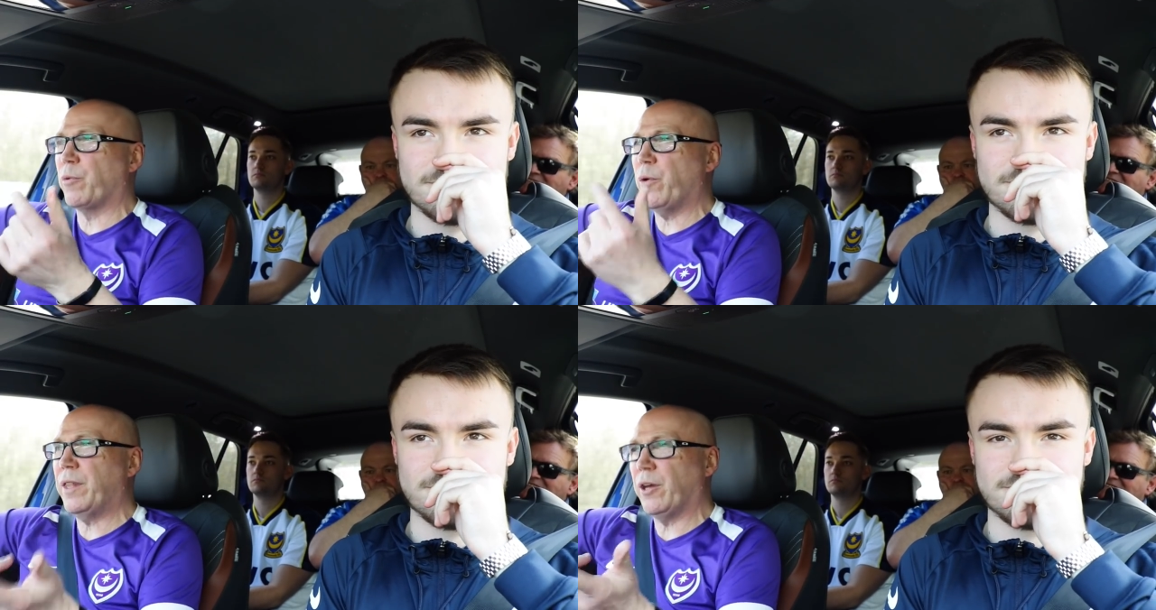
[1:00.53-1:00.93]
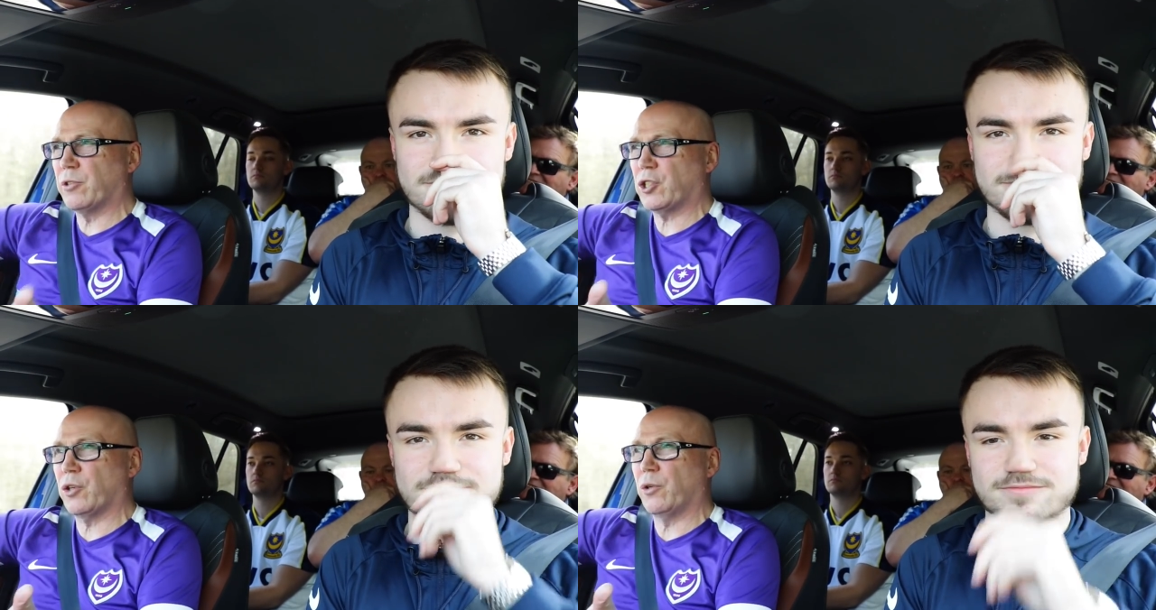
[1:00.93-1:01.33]
Speaker 1: We win
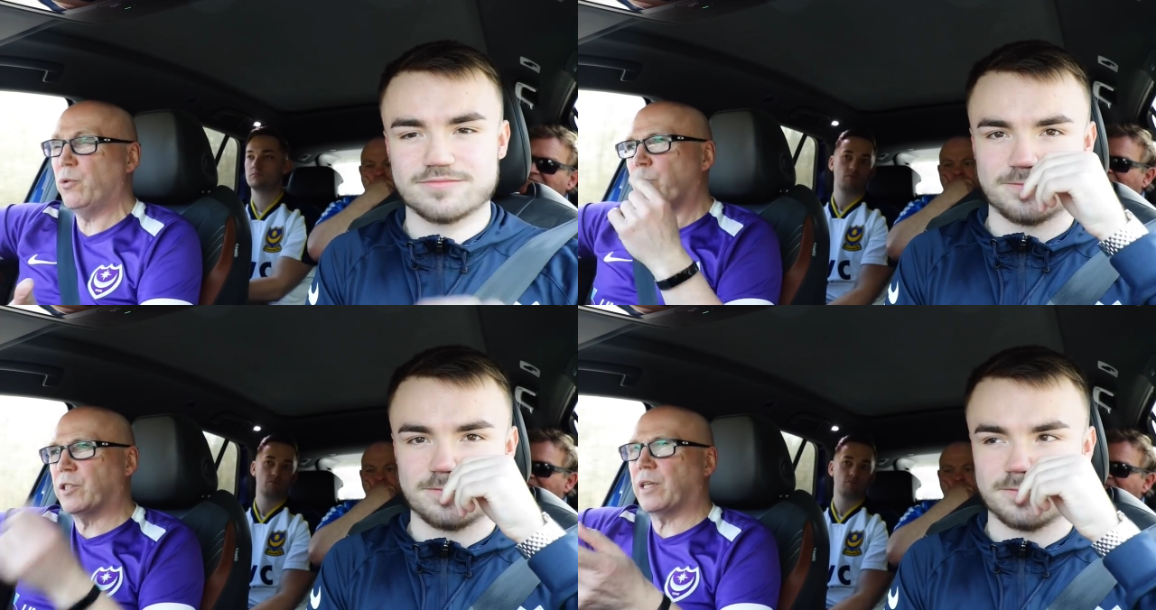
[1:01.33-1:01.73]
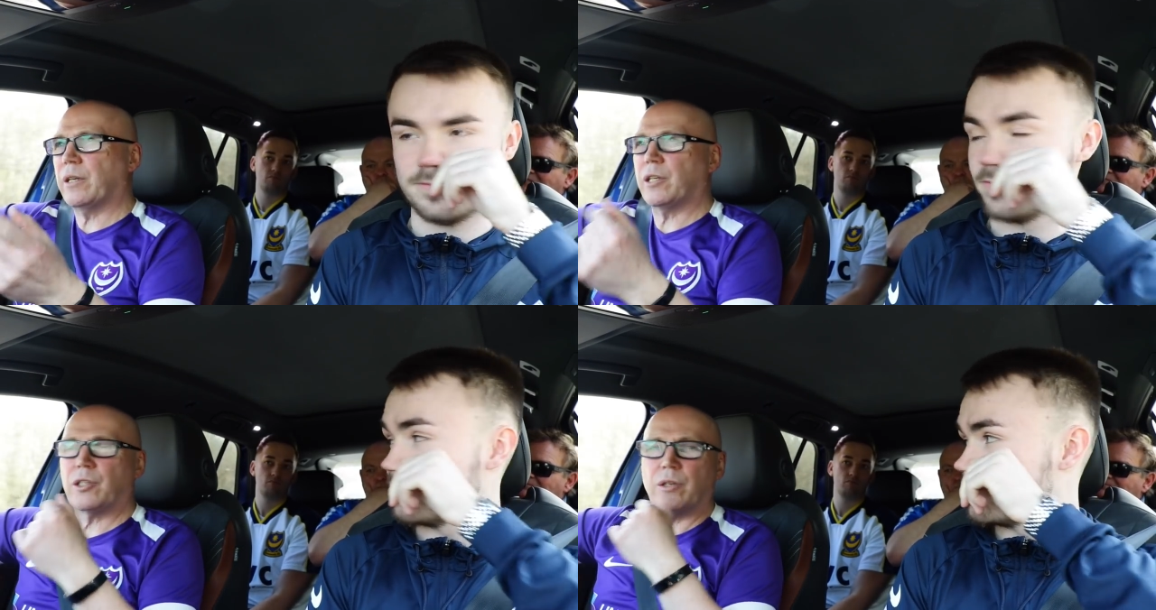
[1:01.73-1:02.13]
those two, we're
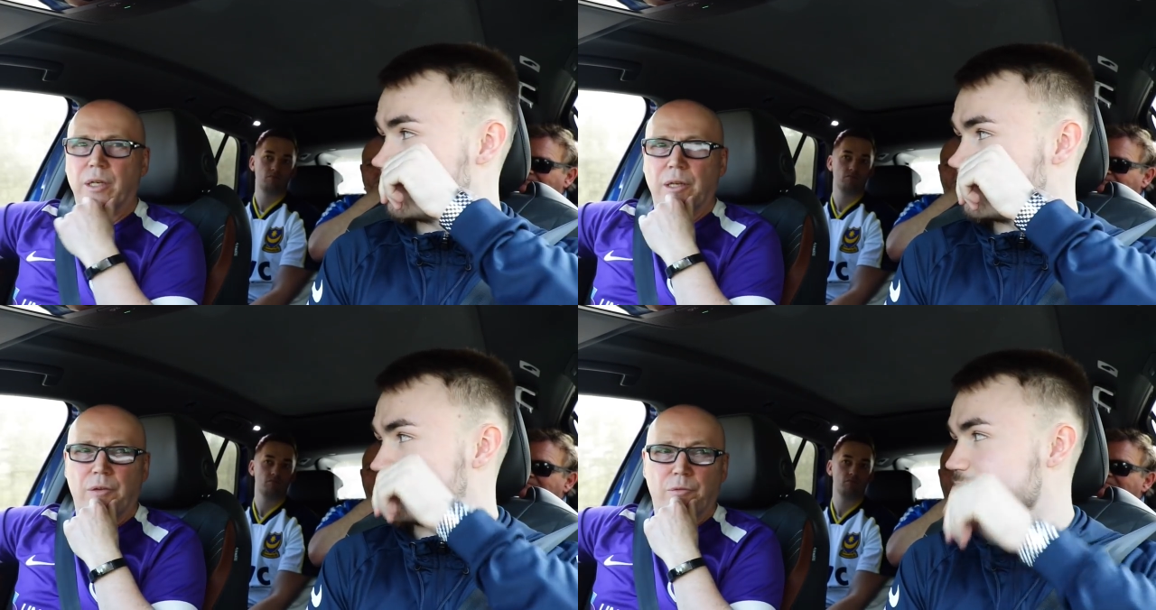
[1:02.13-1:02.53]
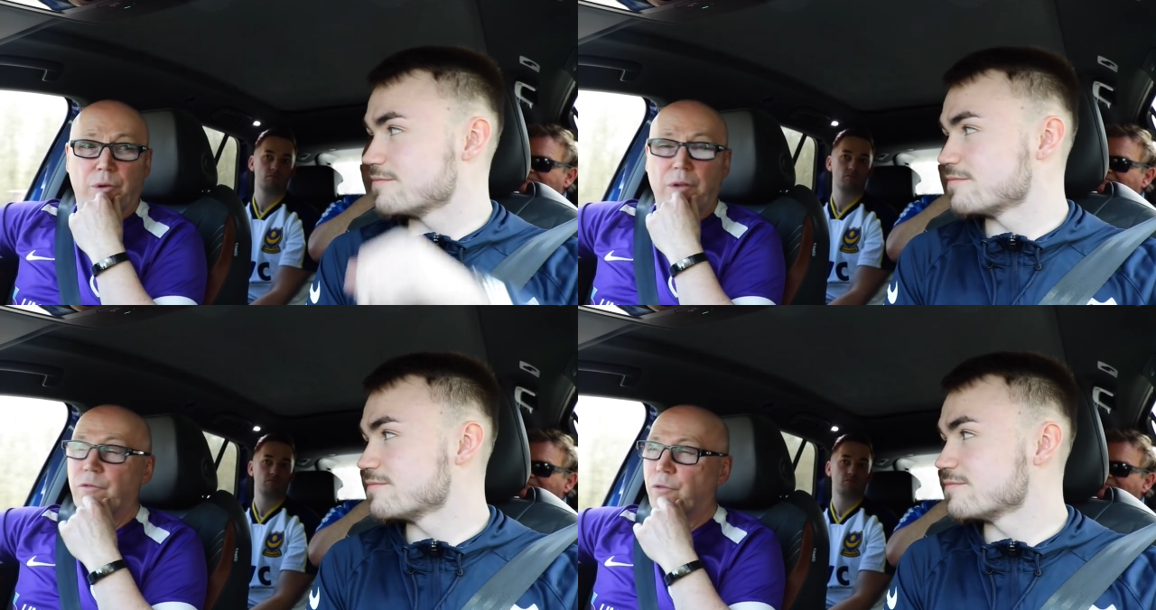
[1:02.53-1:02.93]
still in, a, in,
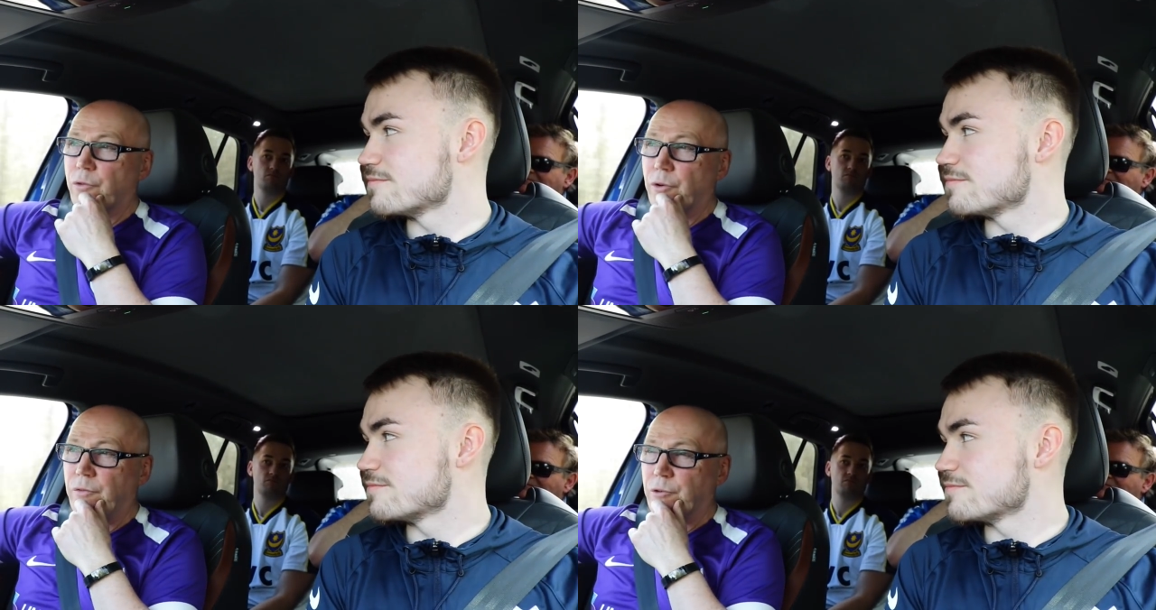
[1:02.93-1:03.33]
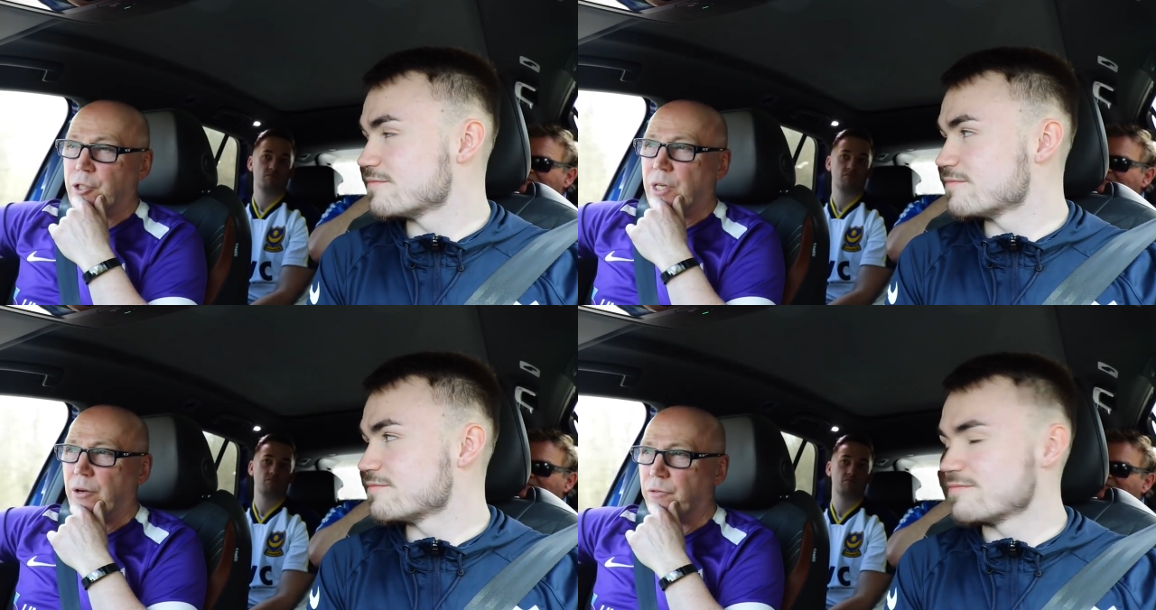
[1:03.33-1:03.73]
in, in, for, in for
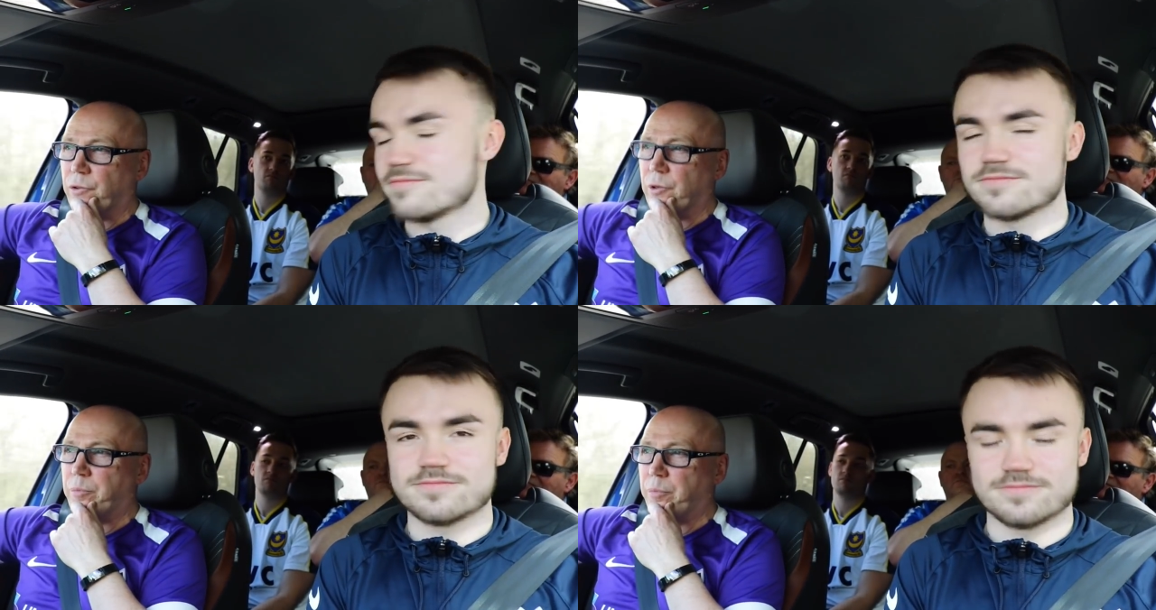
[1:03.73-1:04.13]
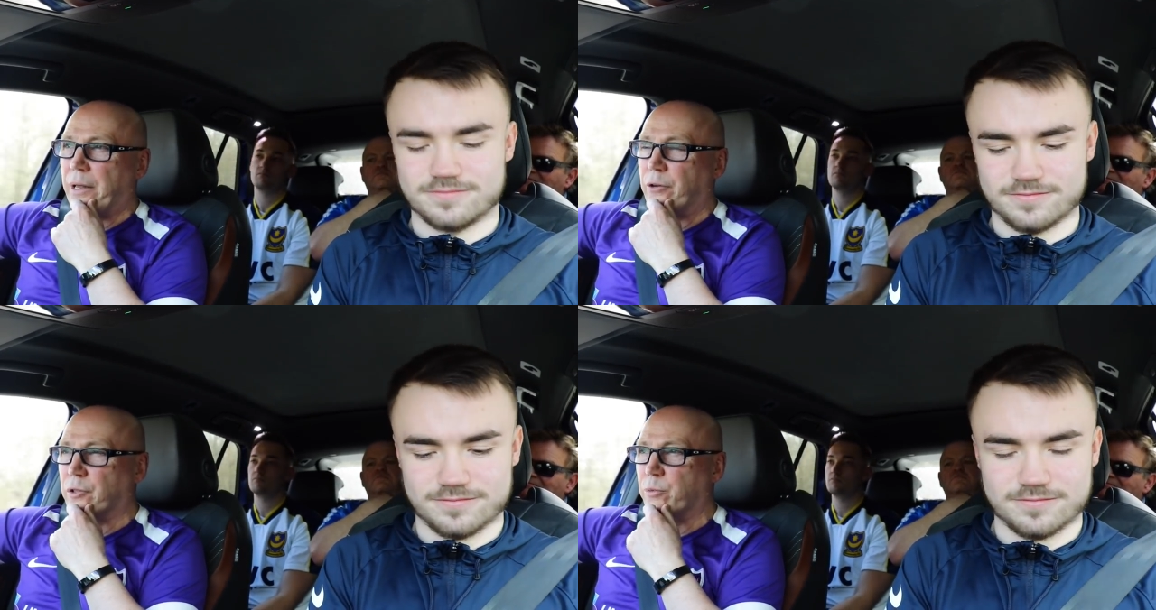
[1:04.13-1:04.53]
a shout for the
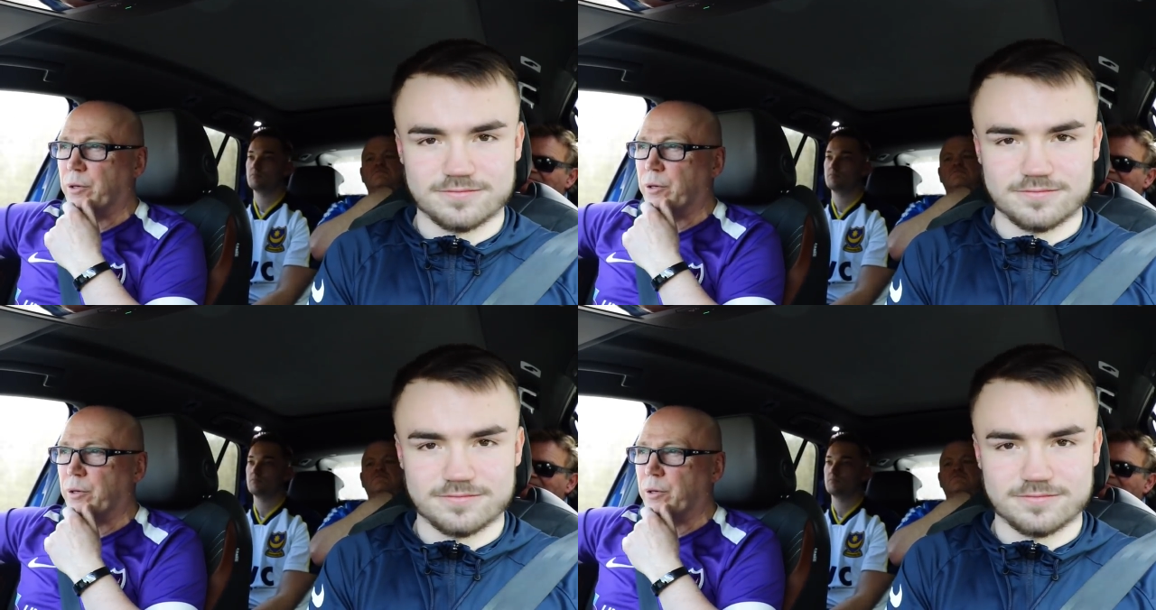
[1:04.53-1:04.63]
playoffs. And